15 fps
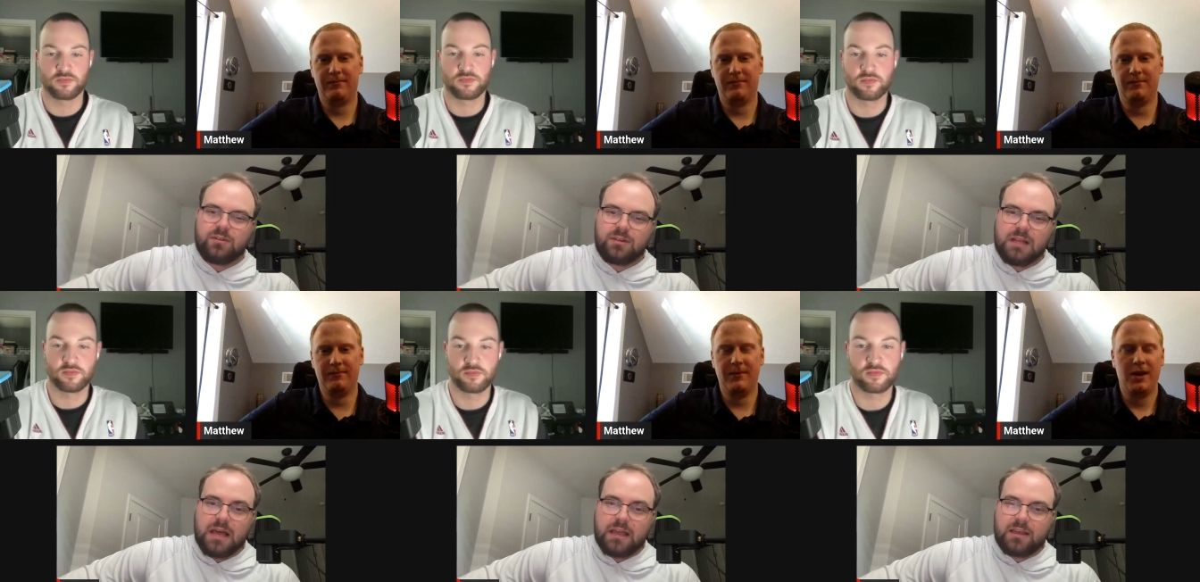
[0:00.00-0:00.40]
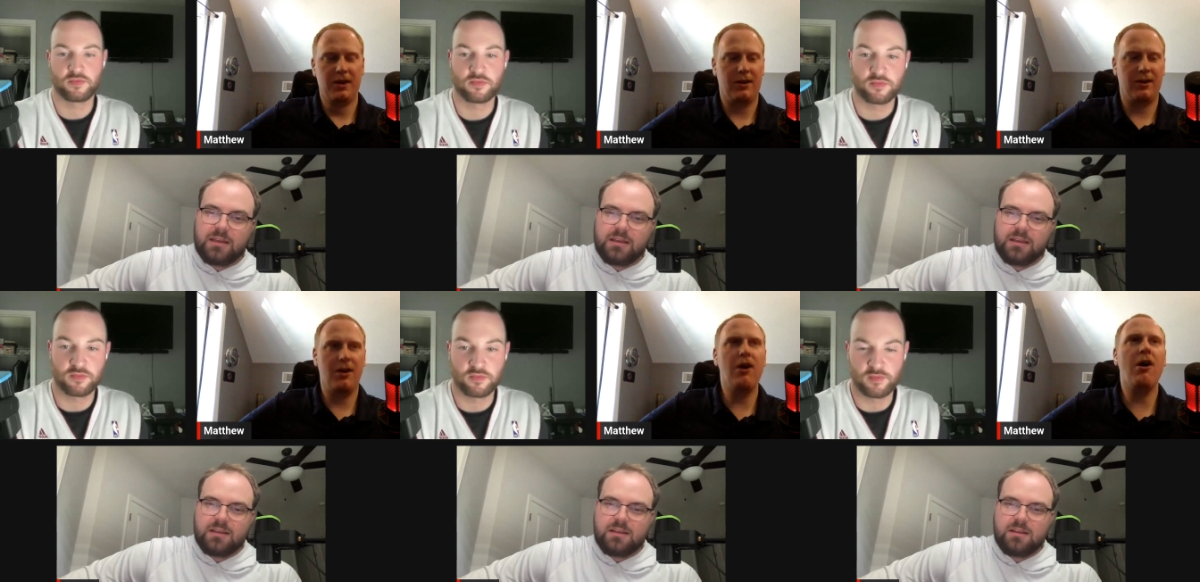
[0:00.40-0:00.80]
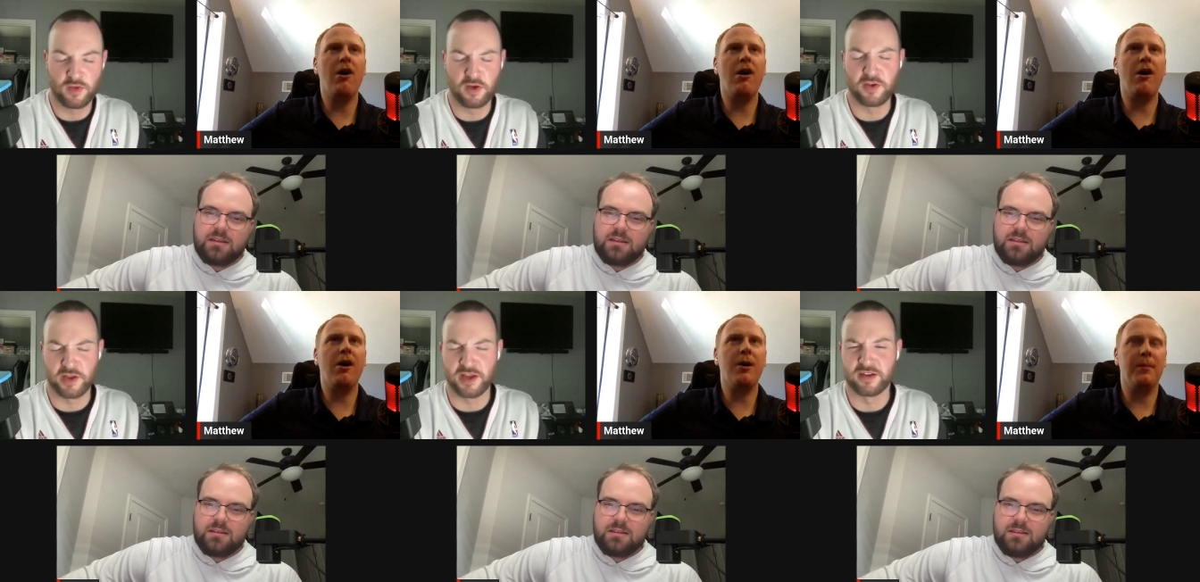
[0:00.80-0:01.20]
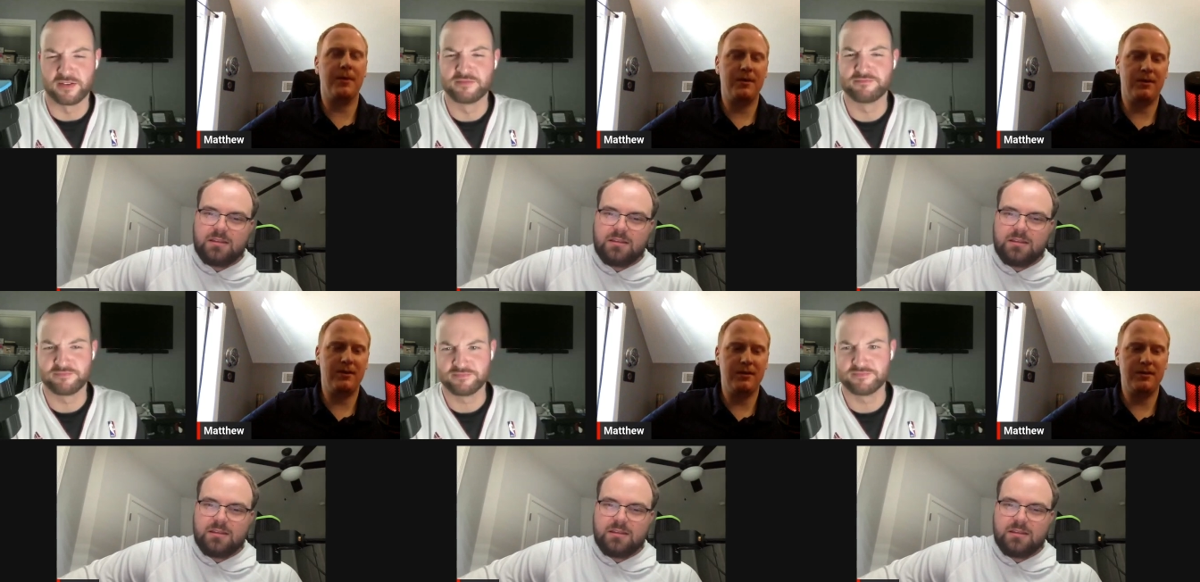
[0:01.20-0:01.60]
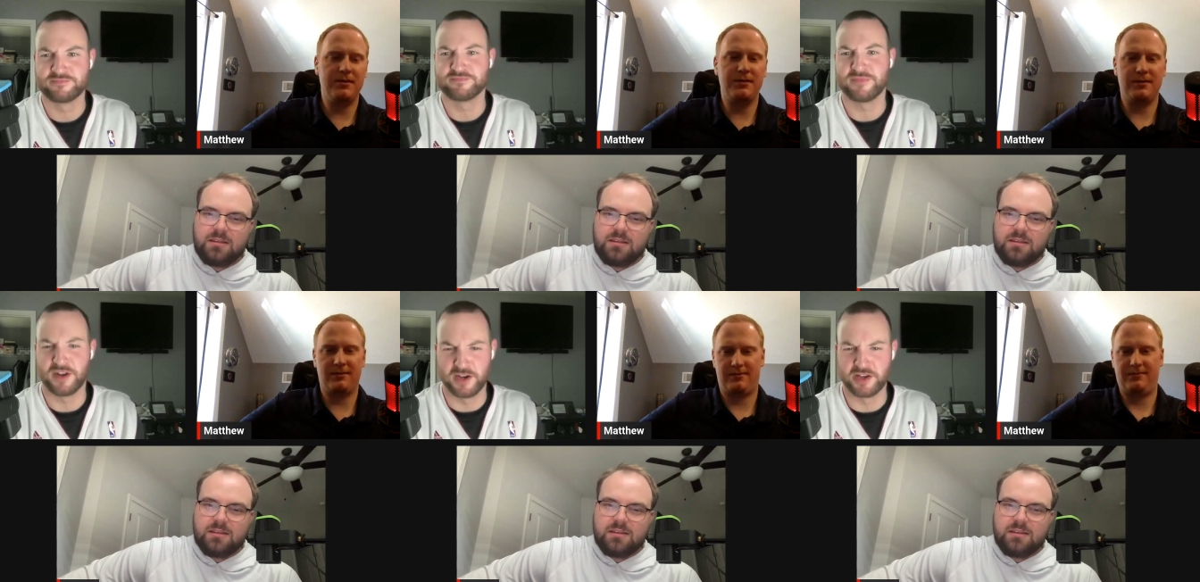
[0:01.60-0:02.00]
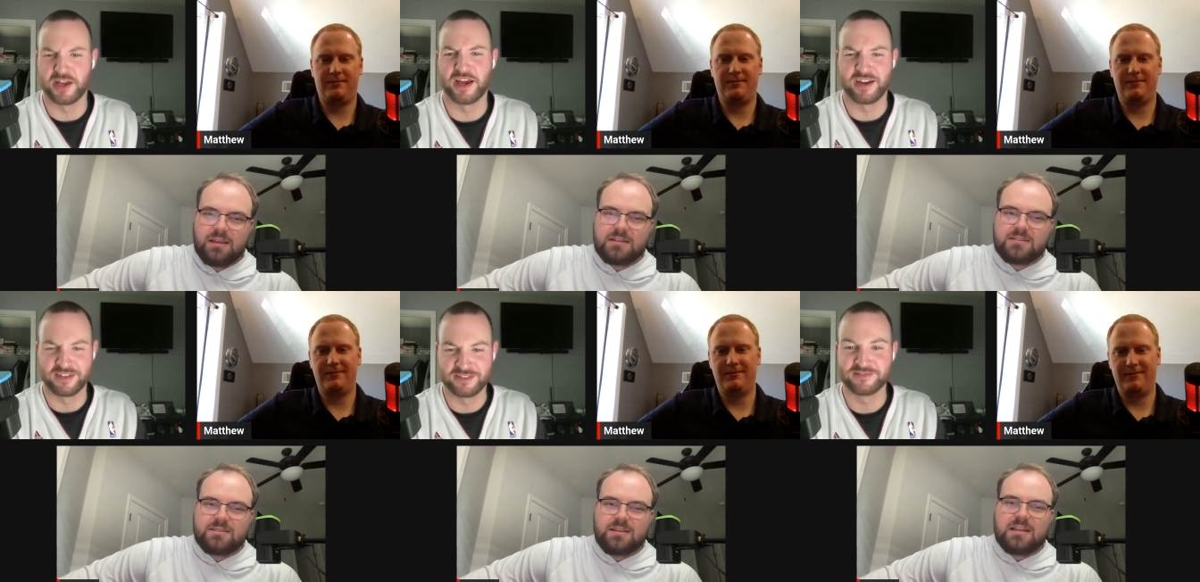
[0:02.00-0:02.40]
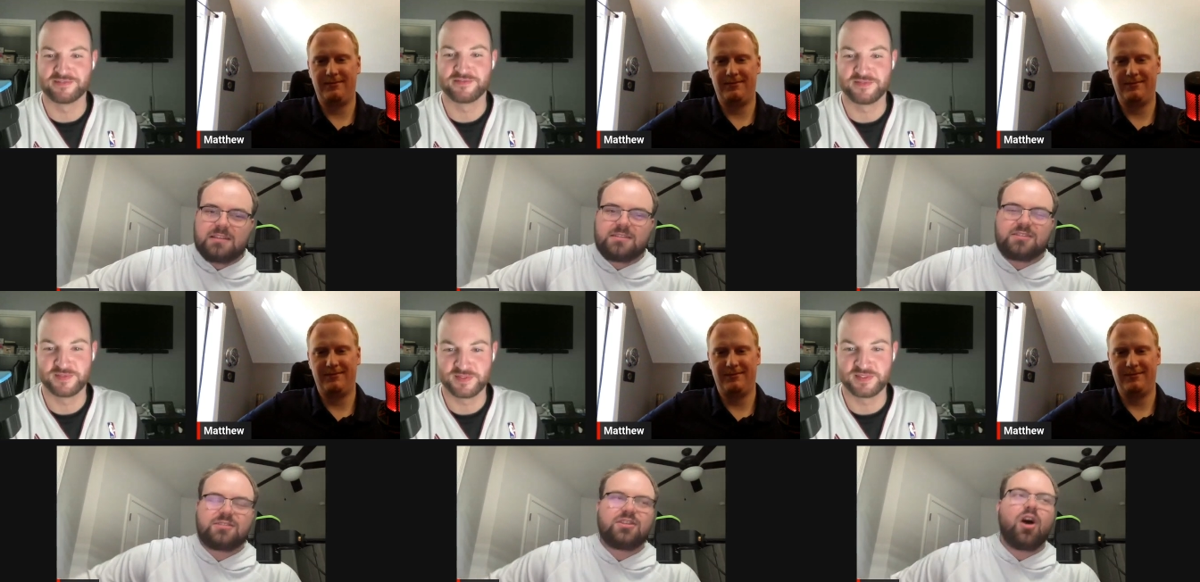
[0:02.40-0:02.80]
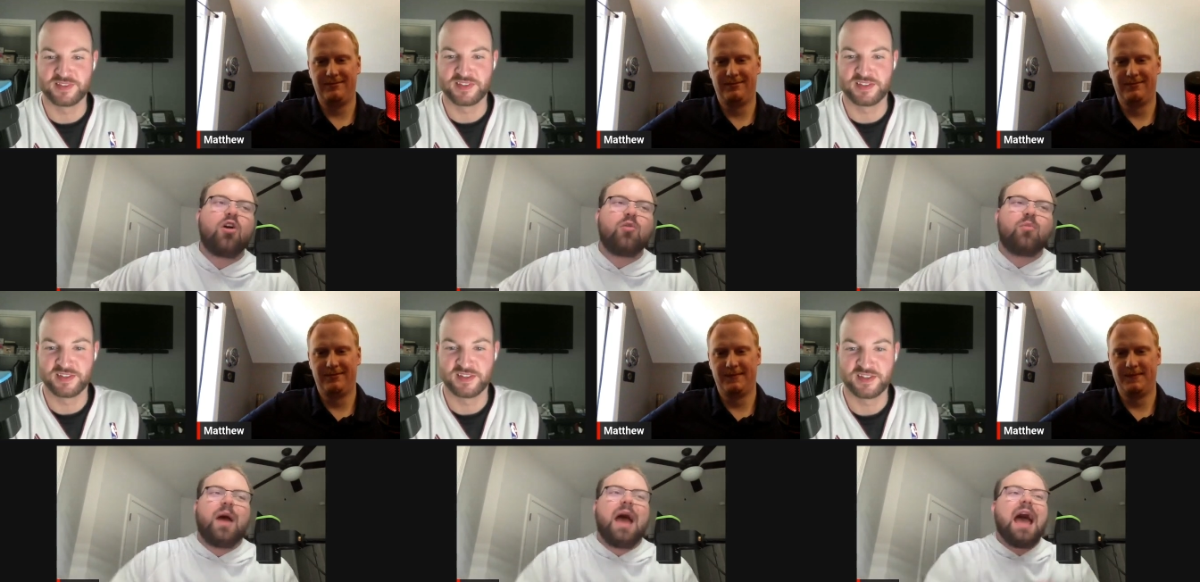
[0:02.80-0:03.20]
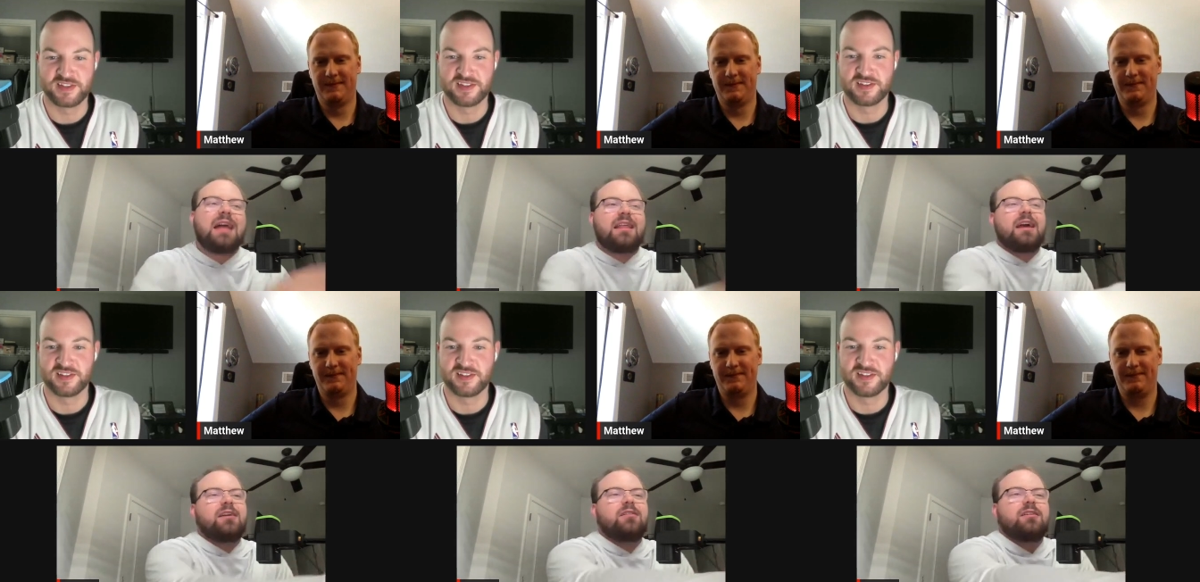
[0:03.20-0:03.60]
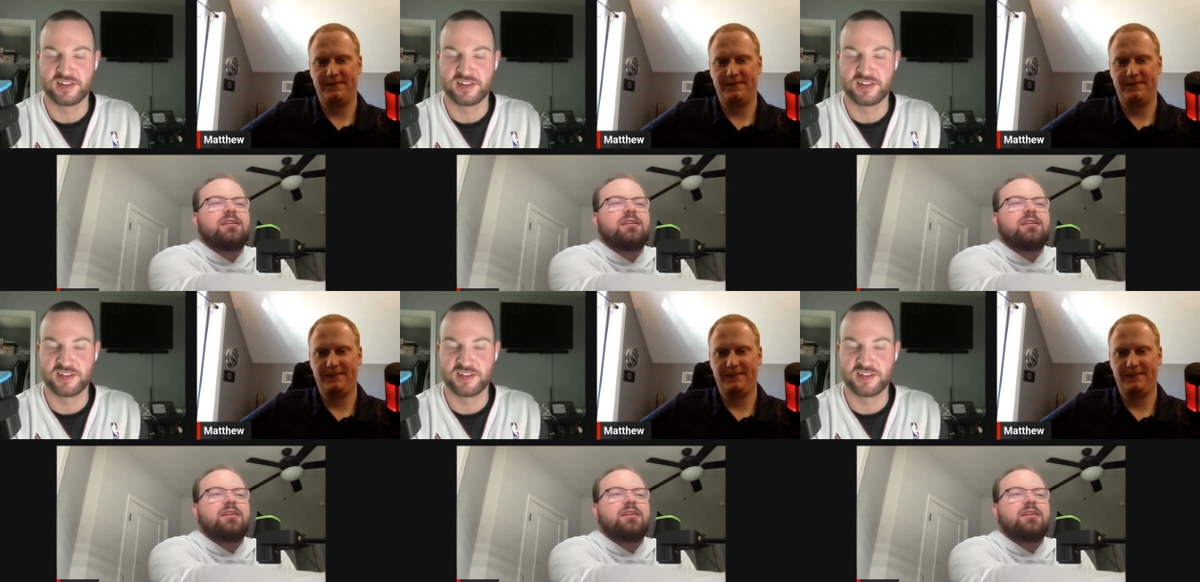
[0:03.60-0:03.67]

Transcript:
Speaker 1: like garbage.
Speaker 2: Oh yeah, it's so bad. Like,